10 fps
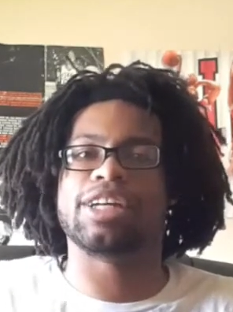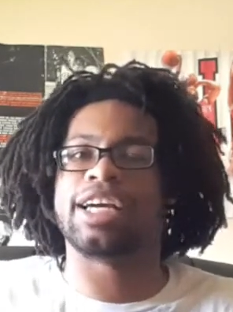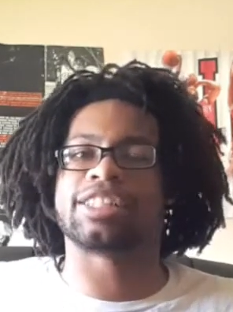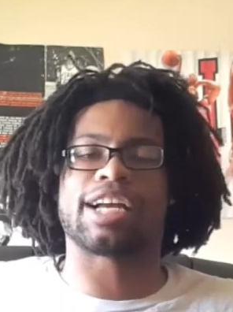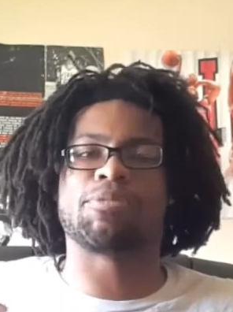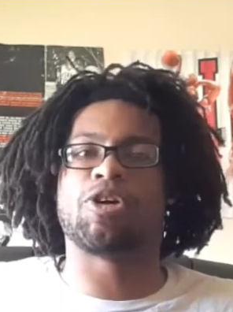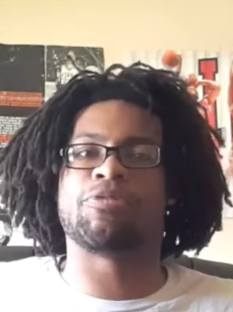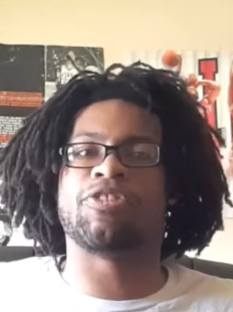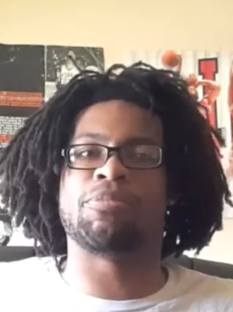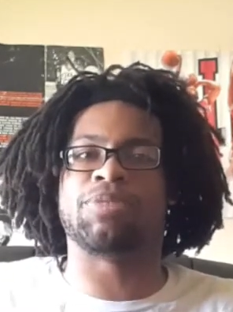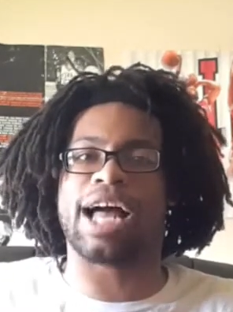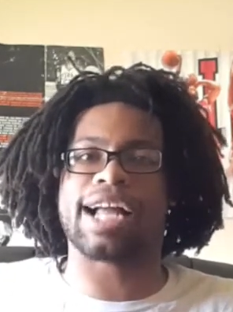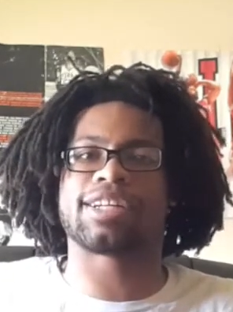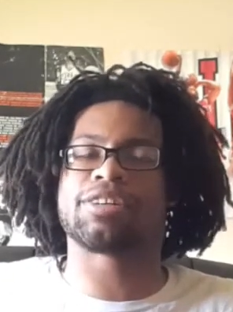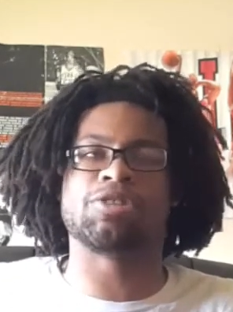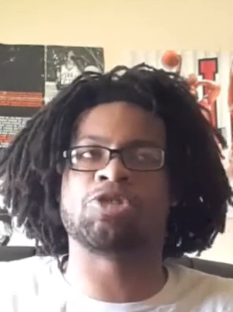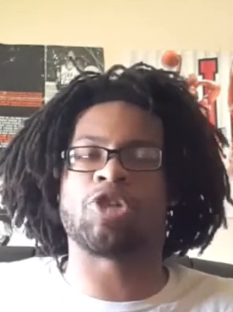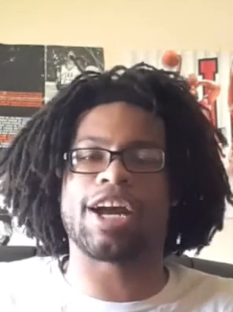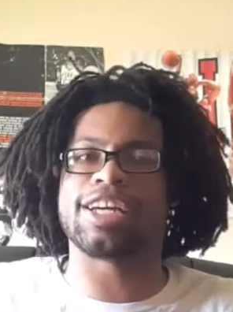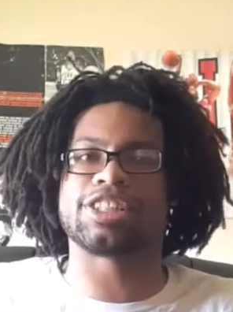It's like more of a black
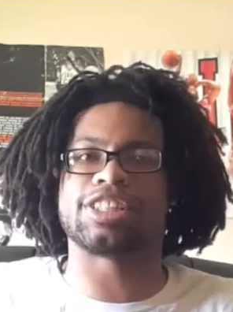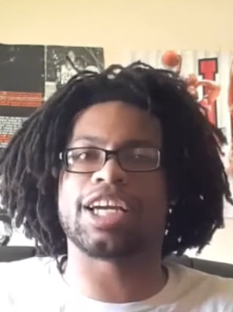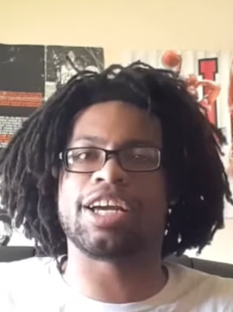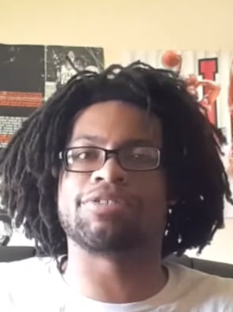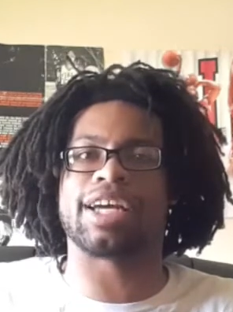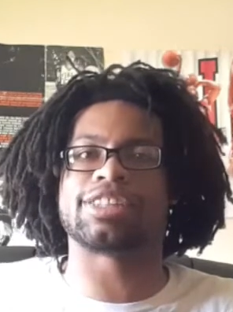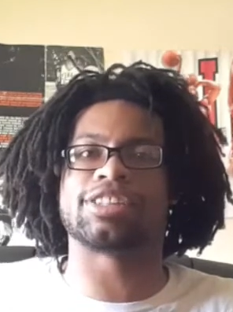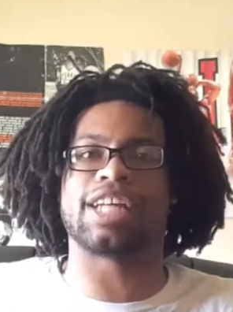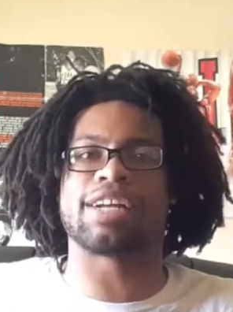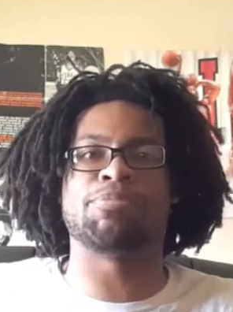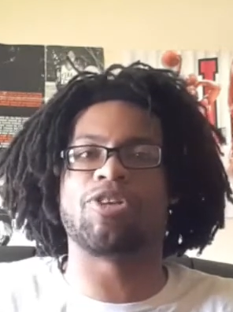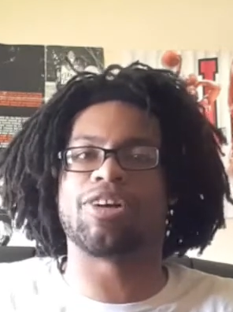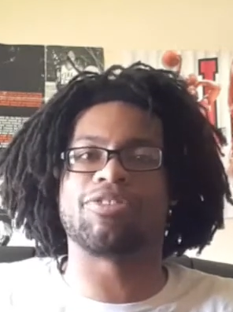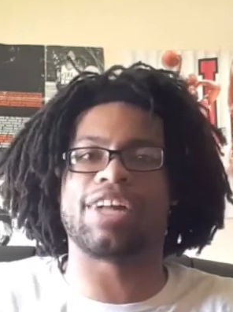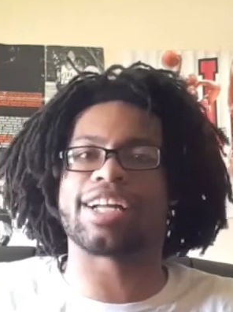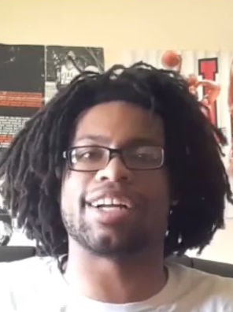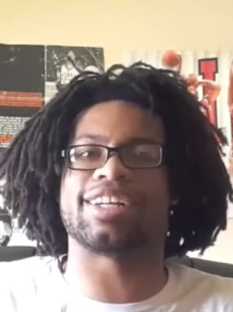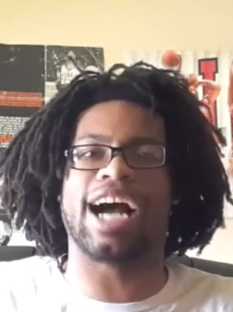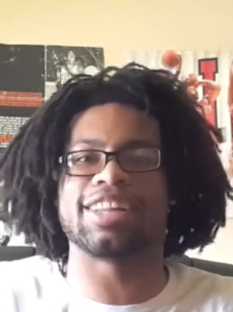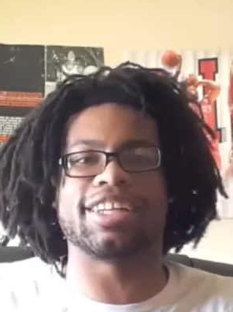grayish theme. Like it's like more of like a
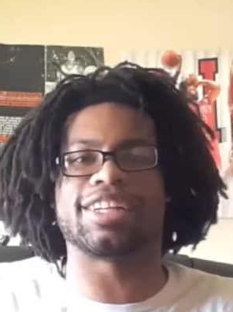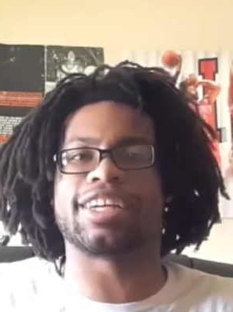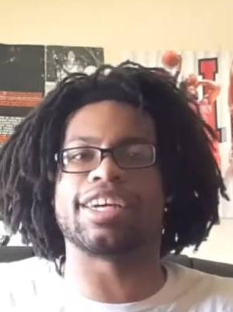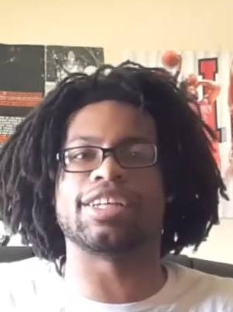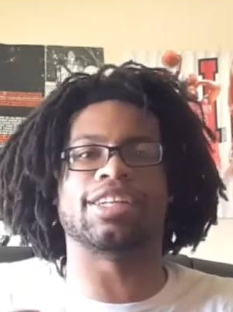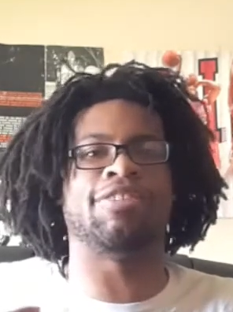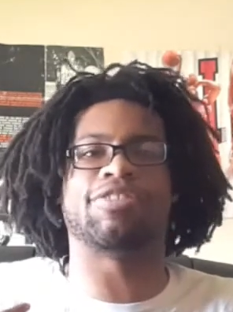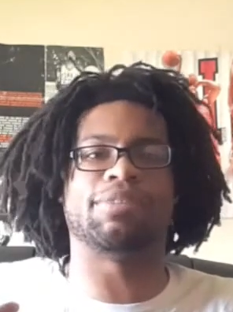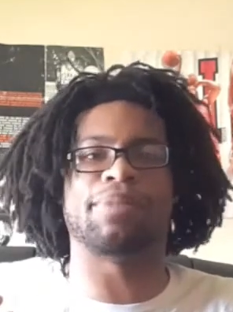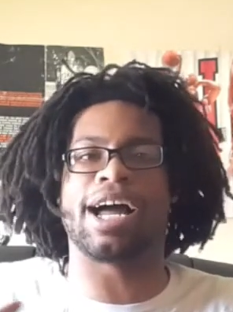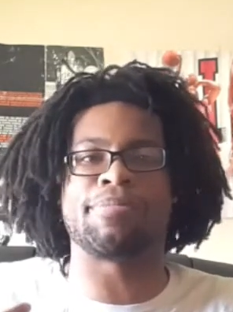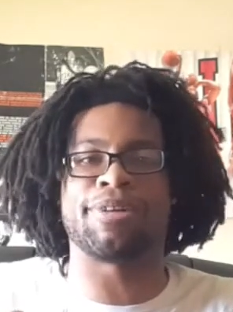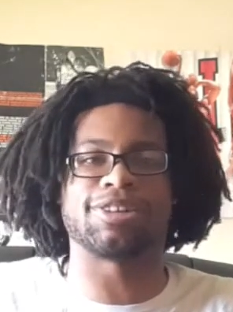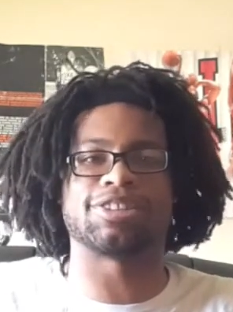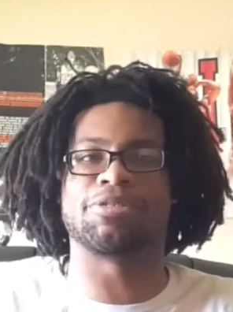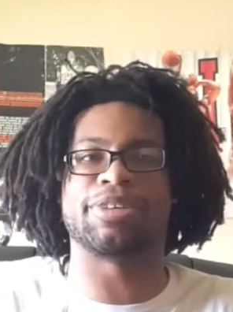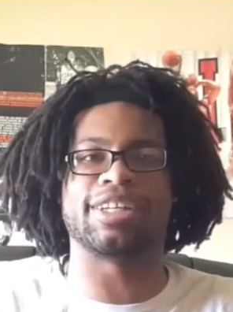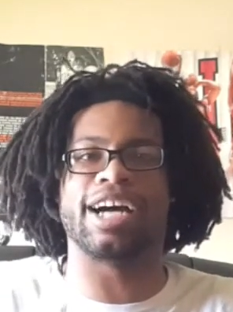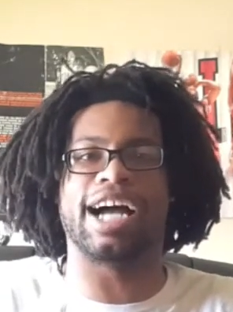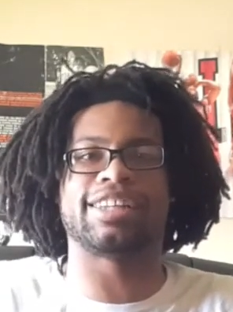gothic kid. If my personal
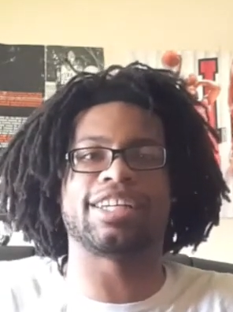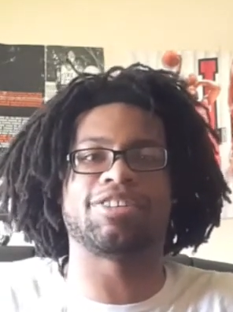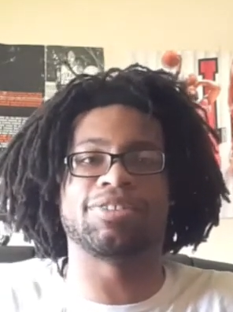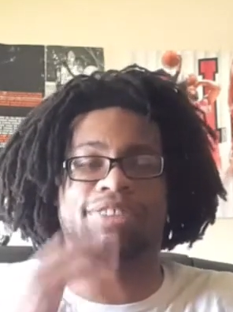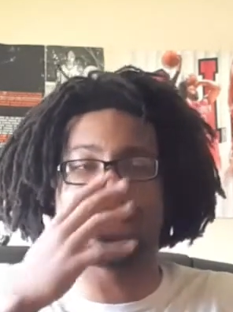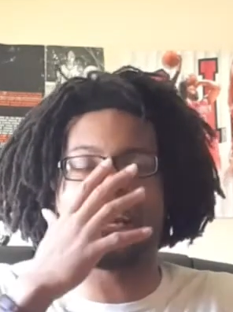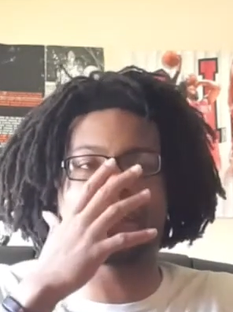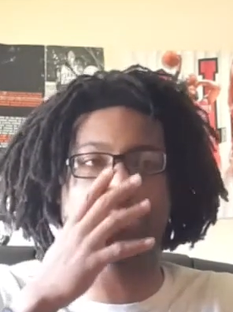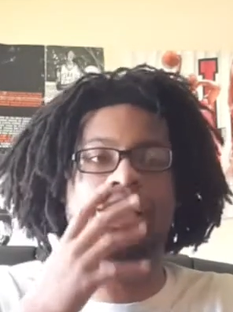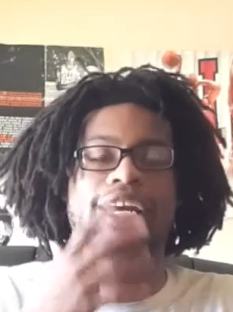opinion, I think of it as